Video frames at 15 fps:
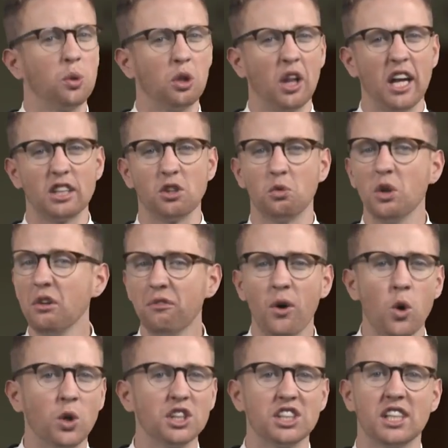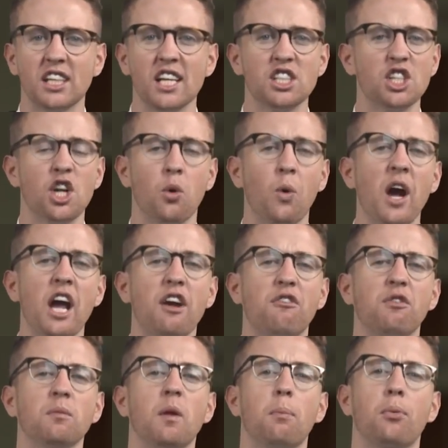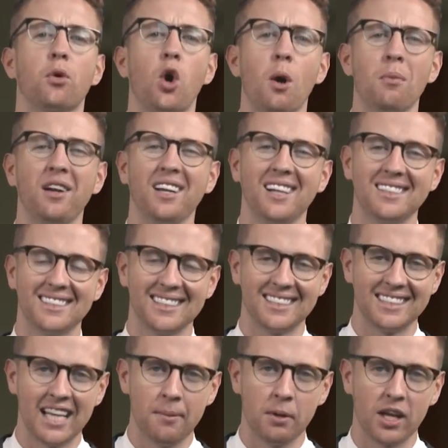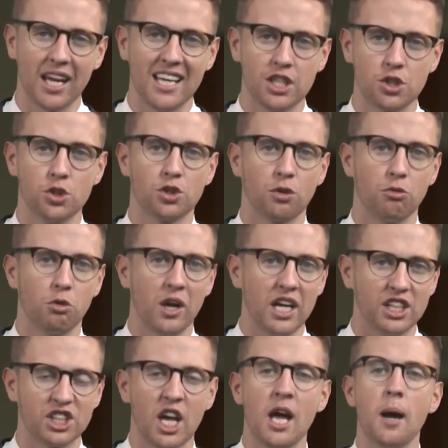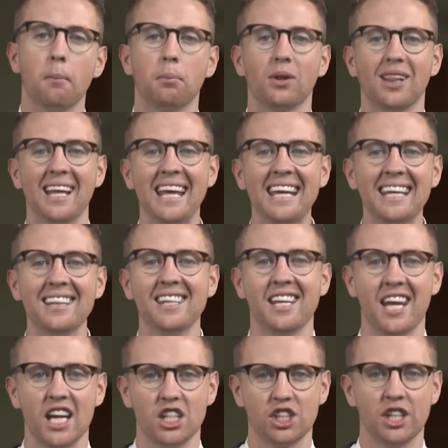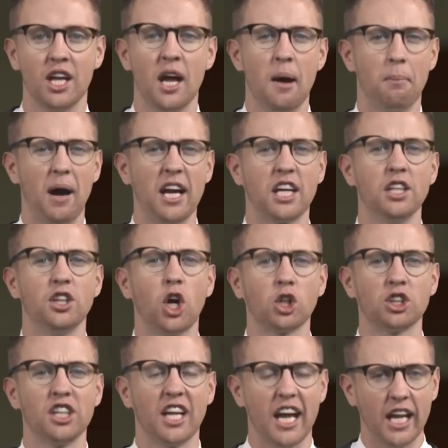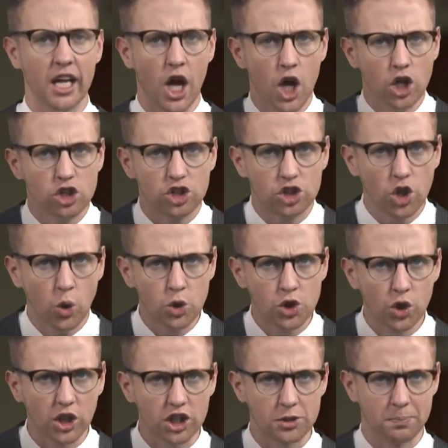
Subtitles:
who would like to refocus attention away from the prominent and systemic issues of race plaguing the nation by conducting a social